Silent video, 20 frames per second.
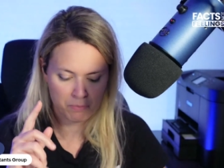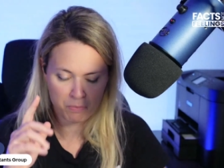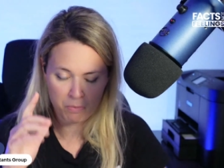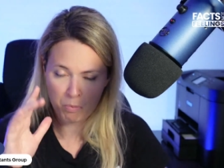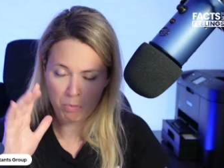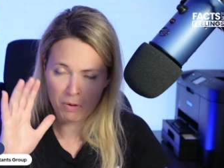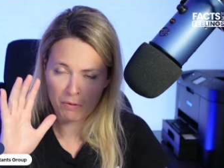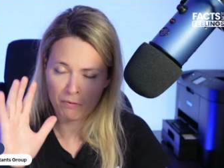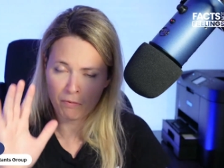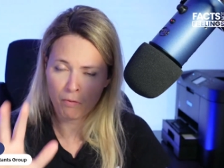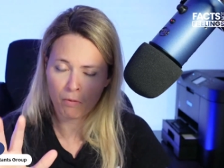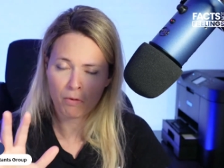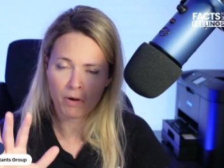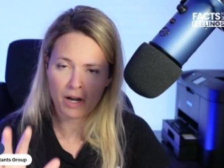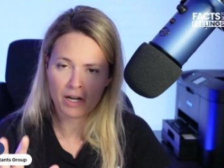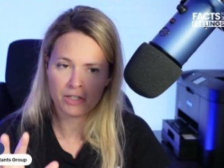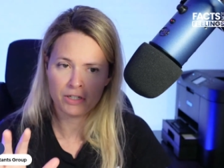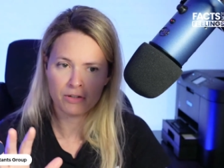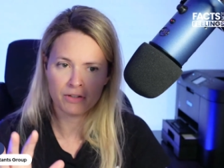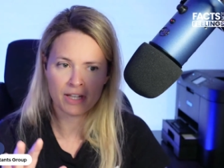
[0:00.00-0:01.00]
before I
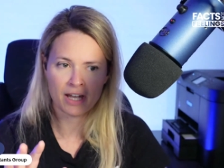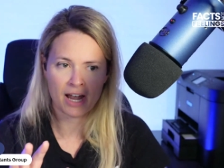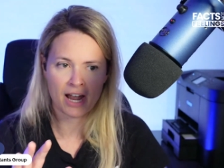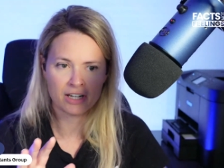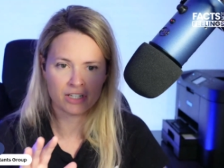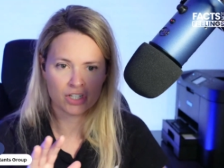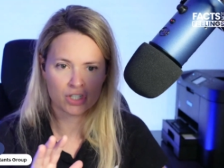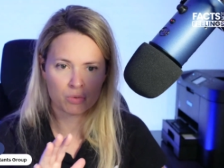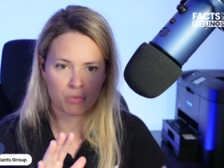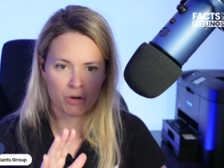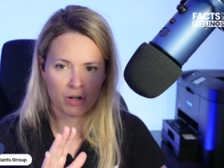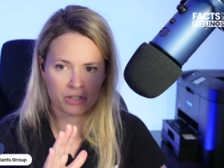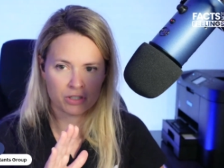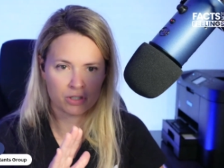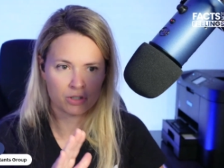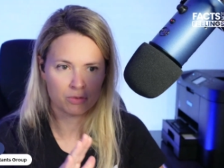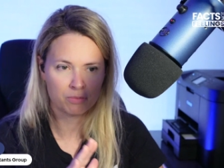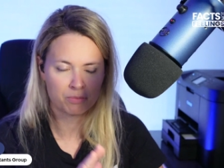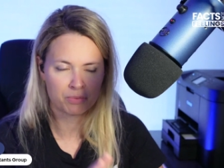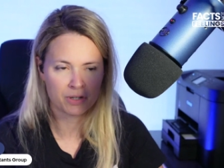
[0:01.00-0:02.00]
do that, I just want
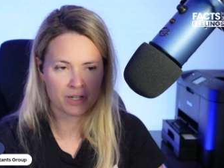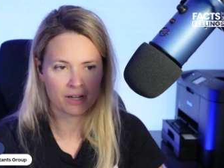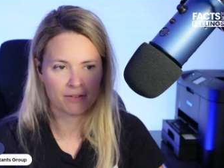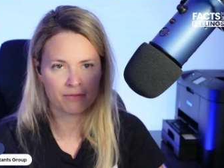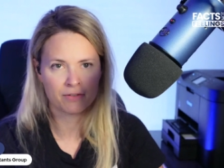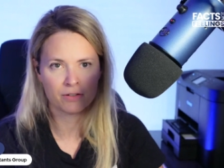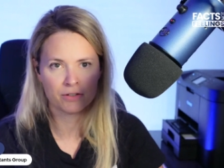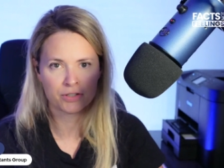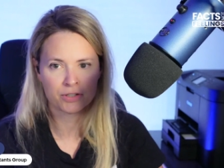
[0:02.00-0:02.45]
to bring it full